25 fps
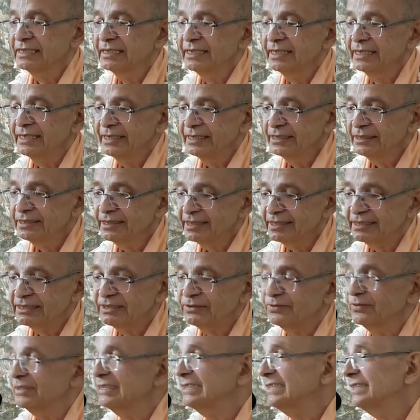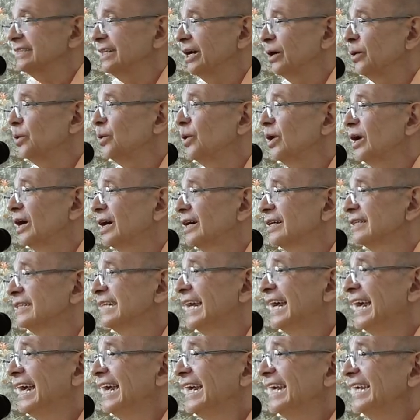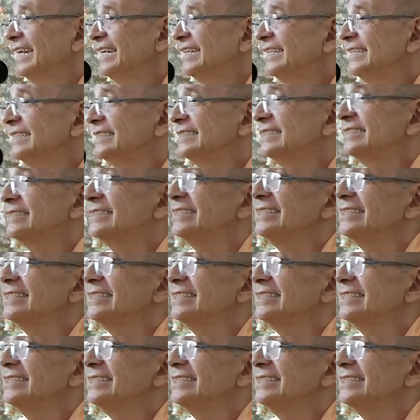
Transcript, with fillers: the interest within our heart is